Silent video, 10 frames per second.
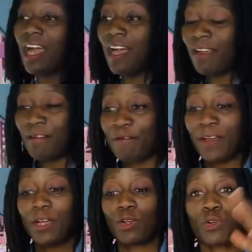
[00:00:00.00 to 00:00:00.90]
of
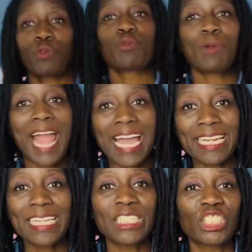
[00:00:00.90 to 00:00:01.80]

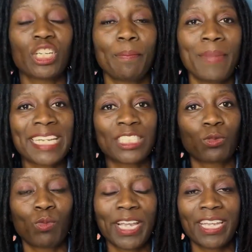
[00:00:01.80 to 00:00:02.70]
radish mixed
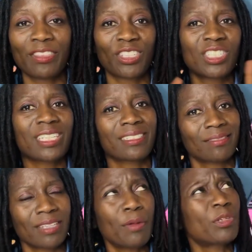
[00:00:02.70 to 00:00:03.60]
with it
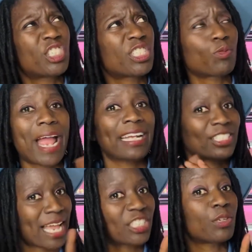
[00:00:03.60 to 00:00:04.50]
was just
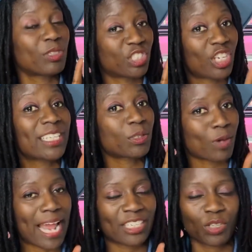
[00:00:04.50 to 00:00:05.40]
radish. Actually, it was just
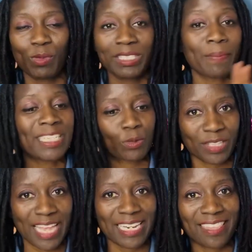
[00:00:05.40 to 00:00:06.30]
radish. It wasn't mixed
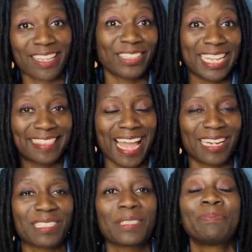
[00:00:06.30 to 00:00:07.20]
with anything like
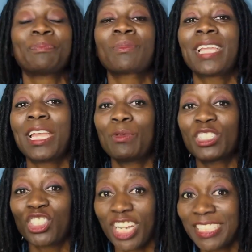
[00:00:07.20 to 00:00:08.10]
that. It
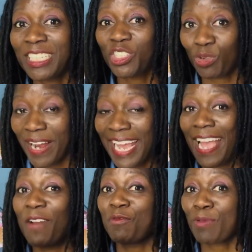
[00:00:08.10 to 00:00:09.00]
was just a tray
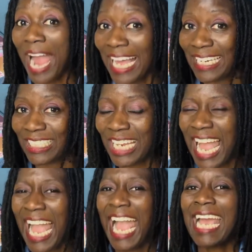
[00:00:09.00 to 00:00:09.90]
of radish.
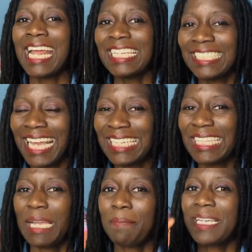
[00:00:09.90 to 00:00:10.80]
And I said,
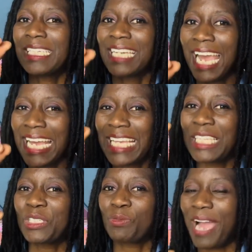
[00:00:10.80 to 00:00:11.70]
let me take
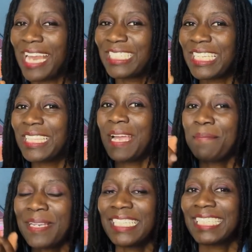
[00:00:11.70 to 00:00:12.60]
this radish and
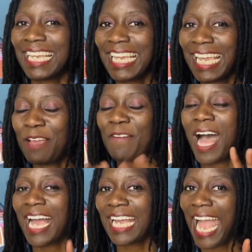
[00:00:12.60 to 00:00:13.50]
let me see if
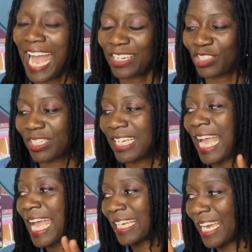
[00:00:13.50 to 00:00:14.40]
I actually
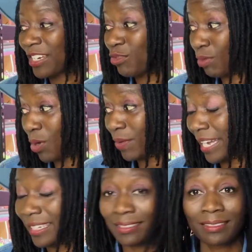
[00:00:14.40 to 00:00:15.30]
can grow
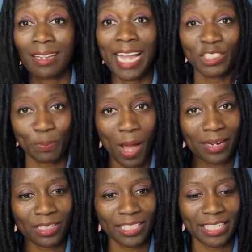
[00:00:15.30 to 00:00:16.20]
it
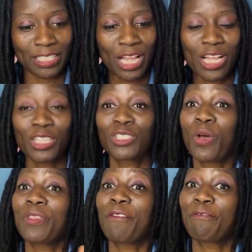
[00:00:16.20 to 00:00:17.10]
hydroponically.
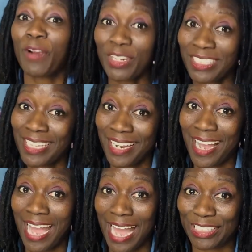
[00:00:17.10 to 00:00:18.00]
So the first thing
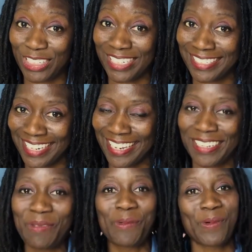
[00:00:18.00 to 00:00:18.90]
I actually
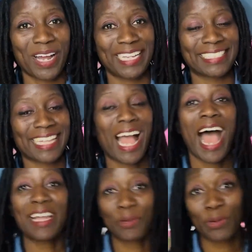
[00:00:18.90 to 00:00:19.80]
did was
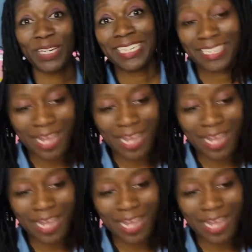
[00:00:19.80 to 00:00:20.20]
I grew it in a